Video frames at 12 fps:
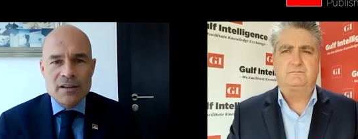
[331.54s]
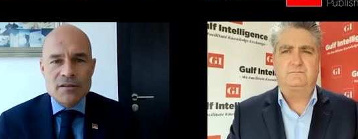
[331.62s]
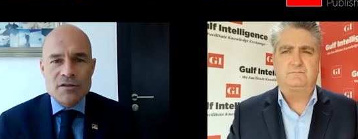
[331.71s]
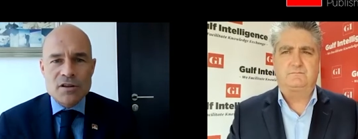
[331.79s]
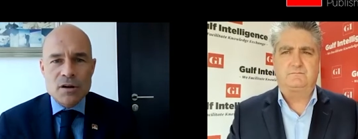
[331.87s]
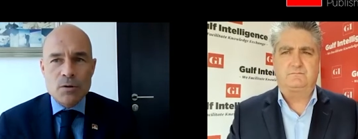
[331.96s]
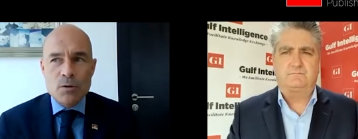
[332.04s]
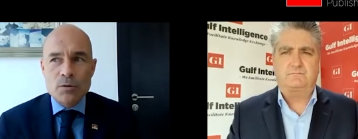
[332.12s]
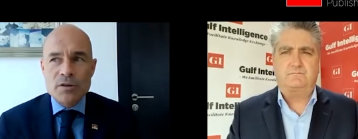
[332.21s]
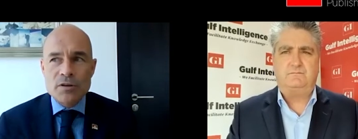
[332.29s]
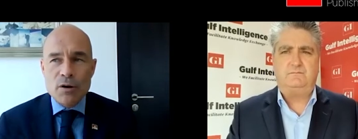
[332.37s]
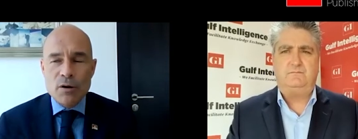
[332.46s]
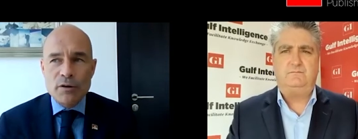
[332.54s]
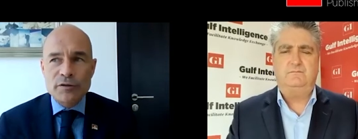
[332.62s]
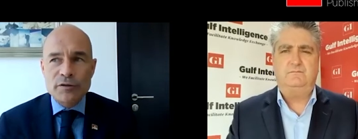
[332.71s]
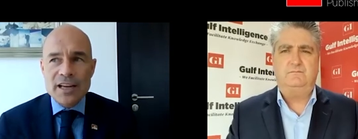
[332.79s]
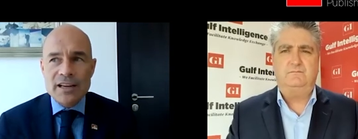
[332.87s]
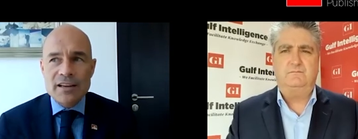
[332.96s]
Speaker 1: So the
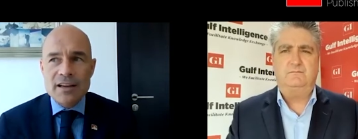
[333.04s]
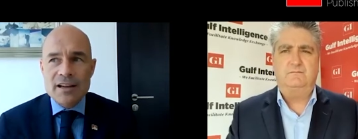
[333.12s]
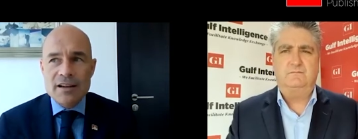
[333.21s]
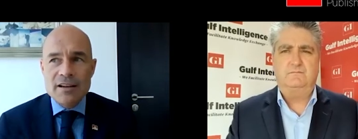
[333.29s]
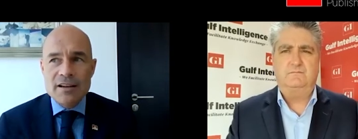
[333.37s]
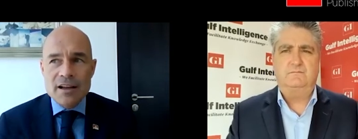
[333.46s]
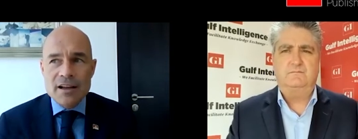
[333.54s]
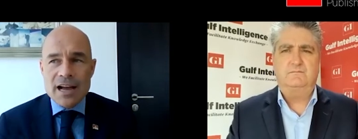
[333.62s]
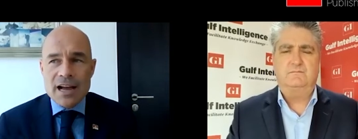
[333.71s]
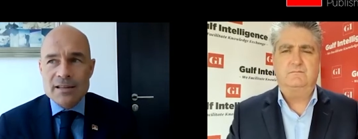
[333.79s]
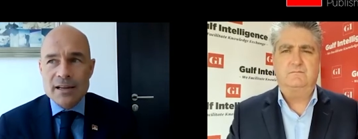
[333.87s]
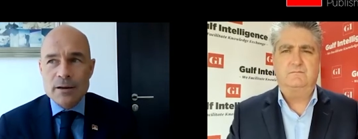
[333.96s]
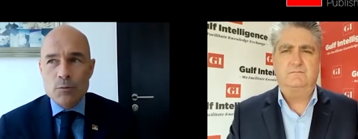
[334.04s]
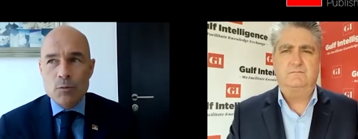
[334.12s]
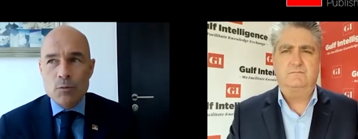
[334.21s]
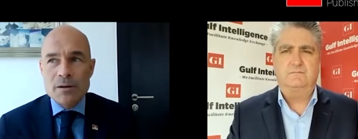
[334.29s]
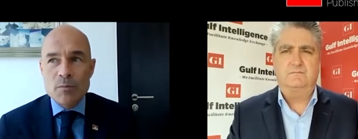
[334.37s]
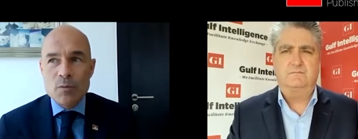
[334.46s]
off-taker, I think,
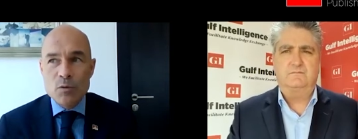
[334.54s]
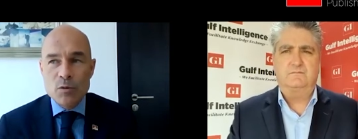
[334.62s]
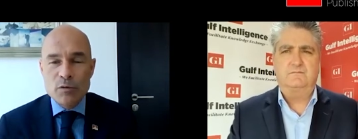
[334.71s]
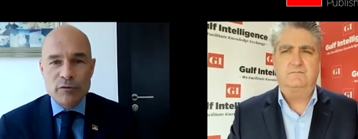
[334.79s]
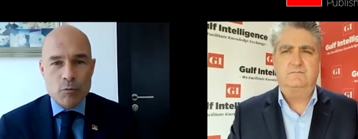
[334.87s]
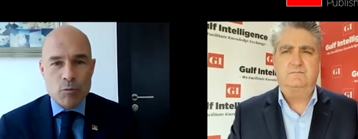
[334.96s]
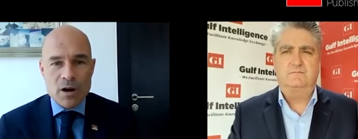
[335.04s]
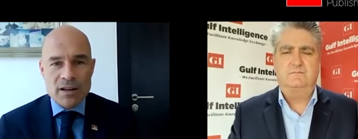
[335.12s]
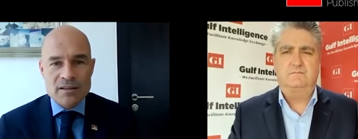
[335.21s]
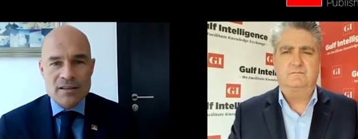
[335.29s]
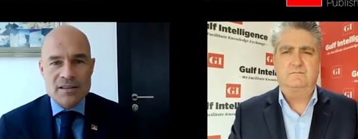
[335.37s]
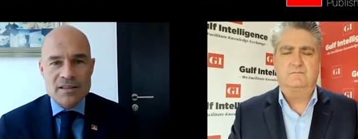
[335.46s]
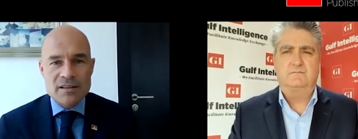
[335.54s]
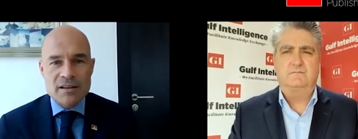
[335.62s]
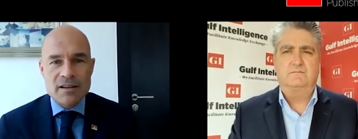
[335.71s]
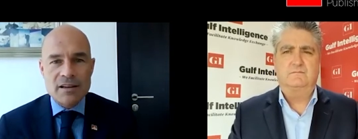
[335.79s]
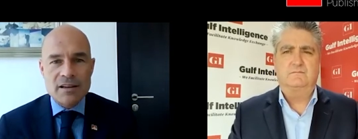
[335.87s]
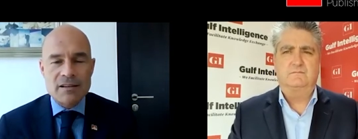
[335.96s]
will move once
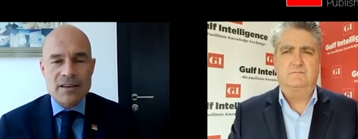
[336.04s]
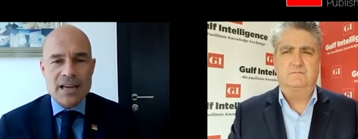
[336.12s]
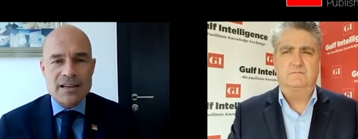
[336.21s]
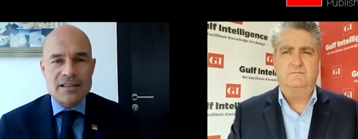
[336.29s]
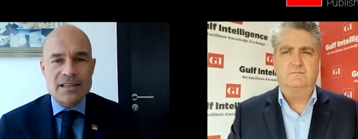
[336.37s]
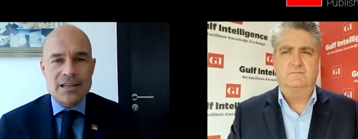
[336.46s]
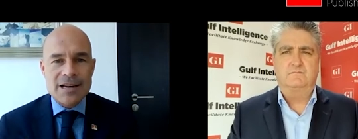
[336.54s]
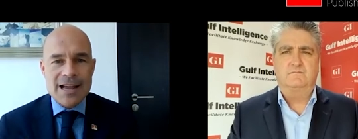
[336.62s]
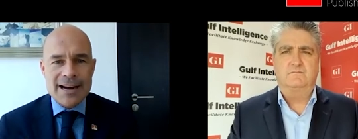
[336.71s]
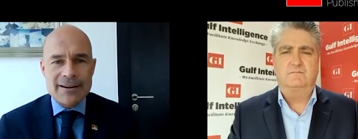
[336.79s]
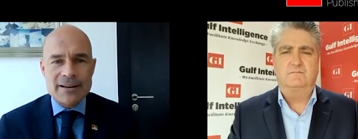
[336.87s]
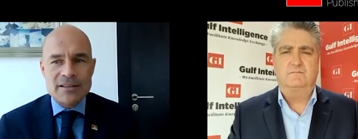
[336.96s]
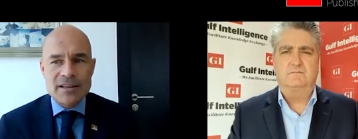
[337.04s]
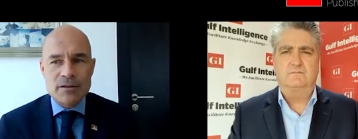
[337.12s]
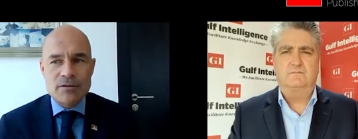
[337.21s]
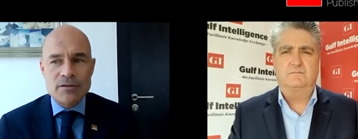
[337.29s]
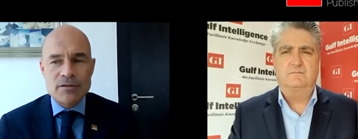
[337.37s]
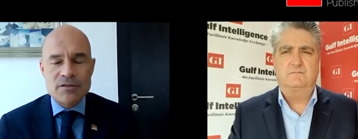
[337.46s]
uh, there is clarity
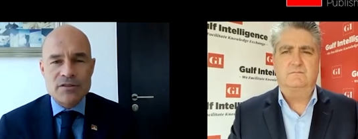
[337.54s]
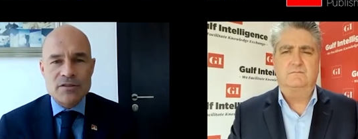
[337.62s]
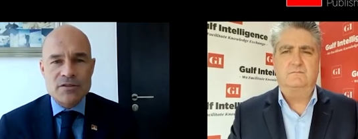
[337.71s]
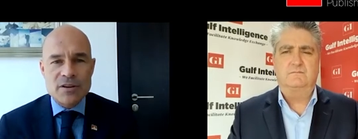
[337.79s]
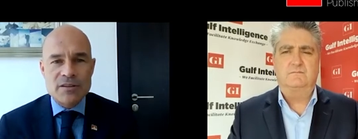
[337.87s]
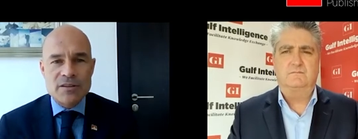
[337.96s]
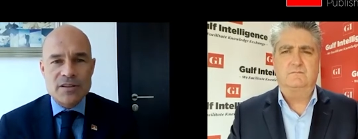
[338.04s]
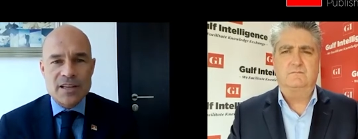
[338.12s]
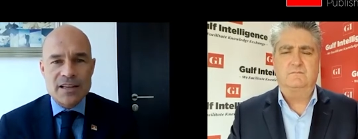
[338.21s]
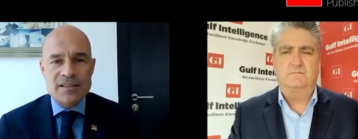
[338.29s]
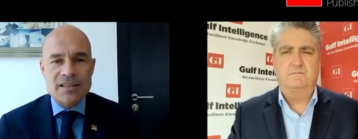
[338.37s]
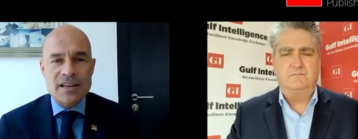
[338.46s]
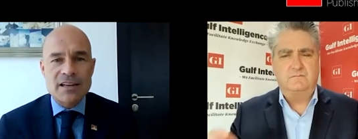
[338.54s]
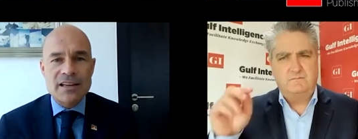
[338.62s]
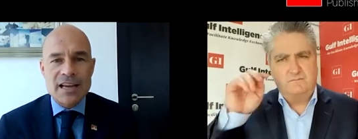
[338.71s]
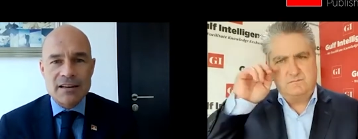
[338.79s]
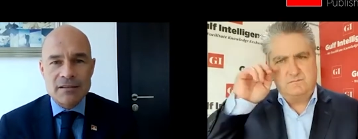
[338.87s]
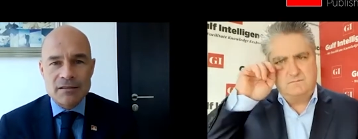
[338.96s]
on certain things,
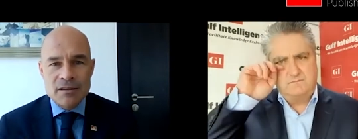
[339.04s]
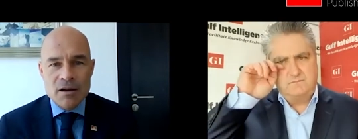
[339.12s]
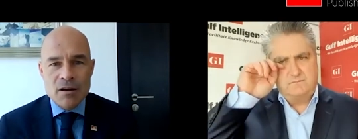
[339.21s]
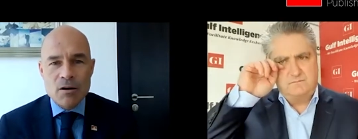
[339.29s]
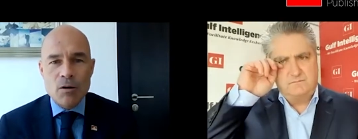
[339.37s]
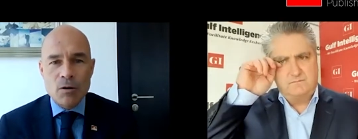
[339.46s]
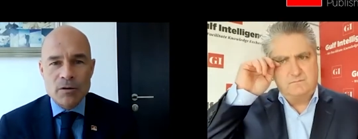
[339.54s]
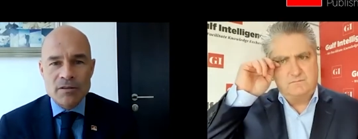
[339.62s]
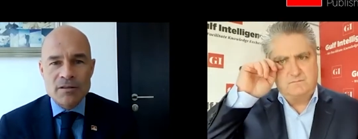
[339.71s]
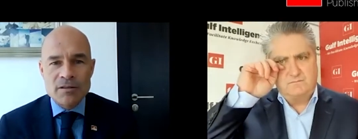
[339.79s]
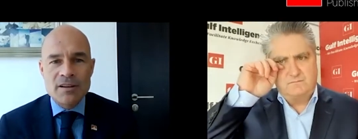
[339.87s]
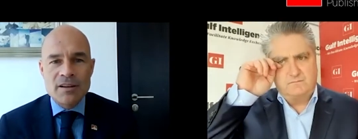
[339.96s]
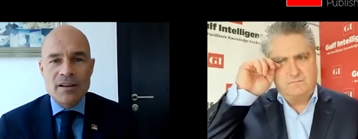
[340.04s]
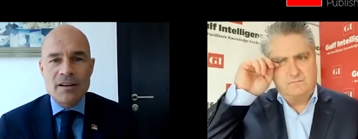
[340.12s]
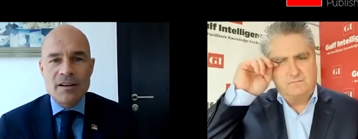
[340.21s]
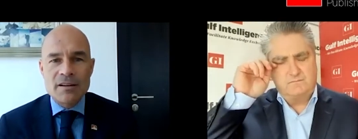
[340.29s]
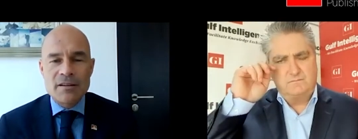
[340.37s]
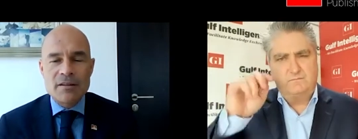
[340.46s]
again, on
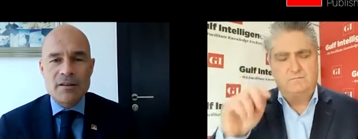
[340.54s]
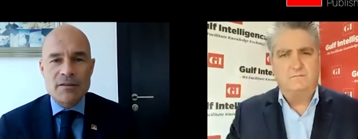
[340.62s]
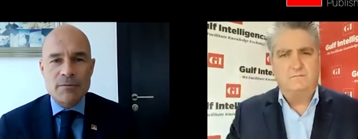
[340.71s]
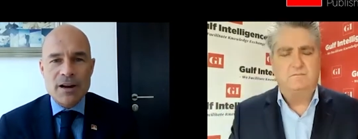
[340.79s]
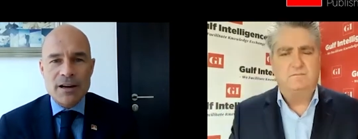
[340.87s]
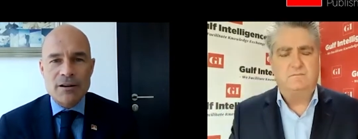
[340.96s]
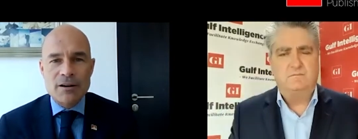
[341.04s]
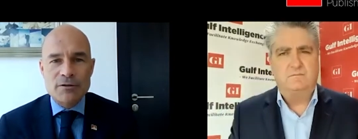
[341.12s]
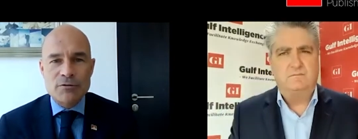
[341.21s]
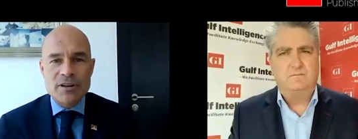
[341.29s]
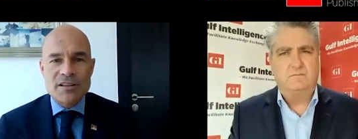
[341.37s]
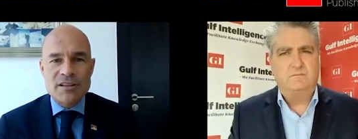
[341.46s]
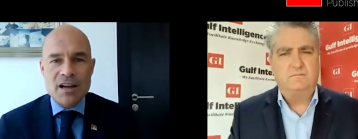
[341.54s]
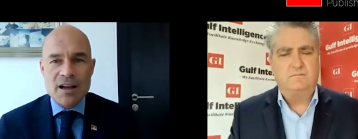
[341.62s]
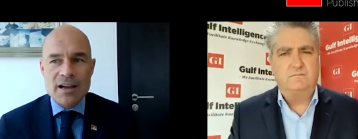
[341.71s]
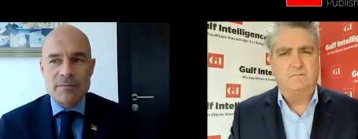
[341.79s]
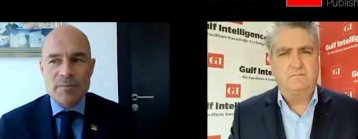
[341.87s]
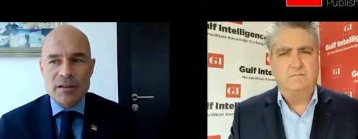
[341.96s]
uh, the regulatory
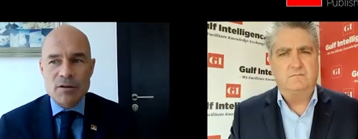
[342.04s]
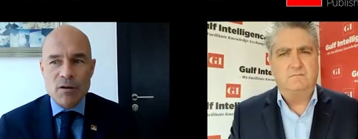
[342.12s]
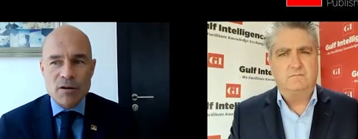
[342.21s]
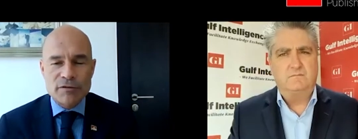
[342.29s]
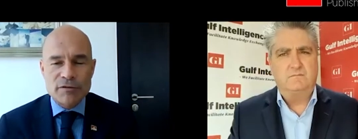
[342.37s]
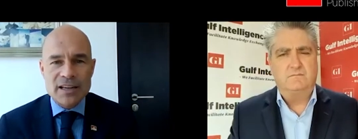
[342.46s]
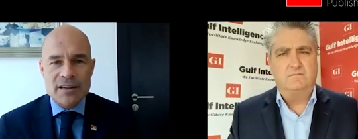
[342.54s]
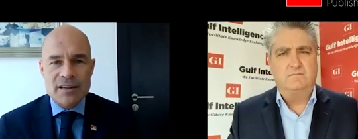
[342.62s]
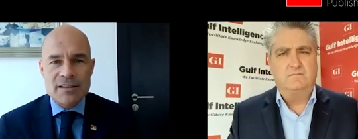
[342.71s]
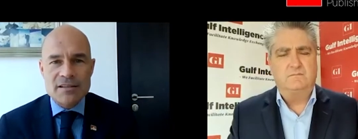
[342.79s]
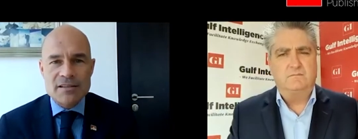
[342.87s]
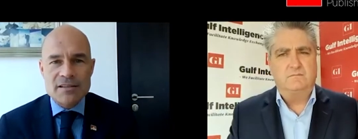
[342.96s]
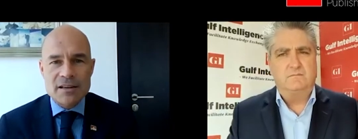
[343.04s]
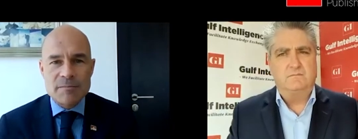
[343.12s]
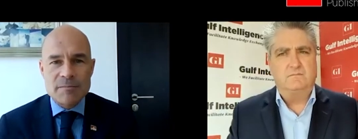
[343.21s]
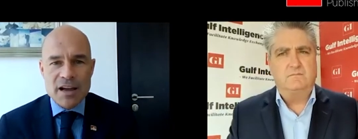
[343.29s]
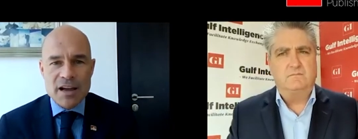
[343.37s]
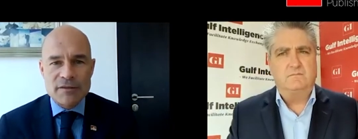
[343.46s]
side. But the off-takers, in
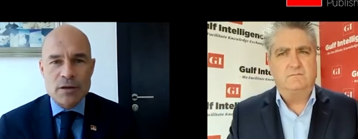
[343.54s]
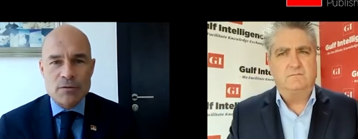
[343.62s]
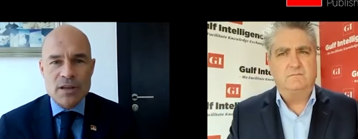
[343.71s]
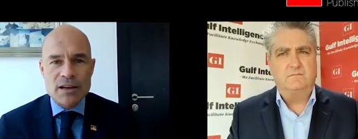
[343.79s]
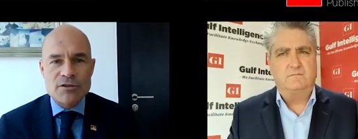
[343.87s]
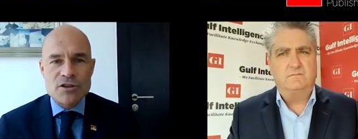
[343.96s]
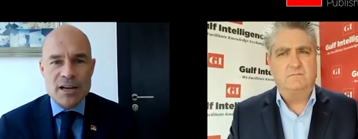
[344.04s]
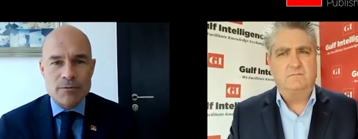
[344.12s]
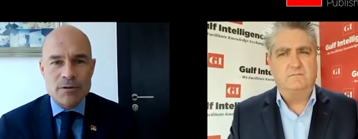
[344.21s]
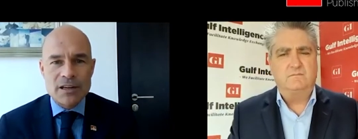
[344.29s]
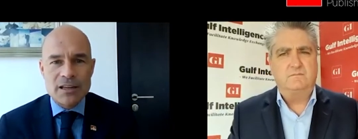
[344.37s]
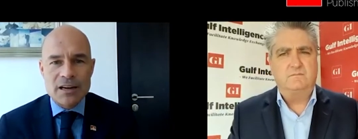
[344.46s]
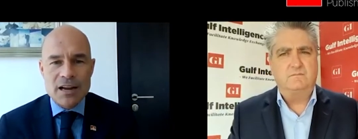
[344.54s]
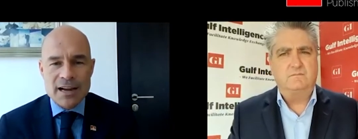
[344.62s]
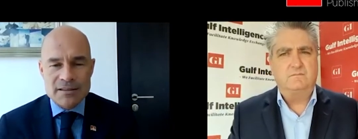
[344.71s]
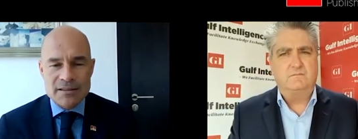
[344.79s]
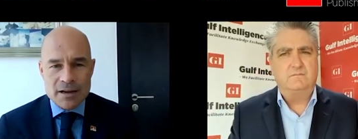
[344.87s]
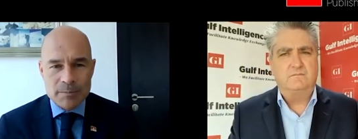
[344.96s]
my view, they're generally
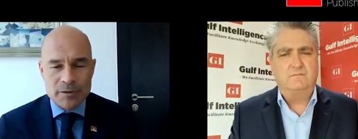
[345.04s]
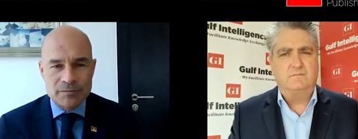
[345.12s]
lined up.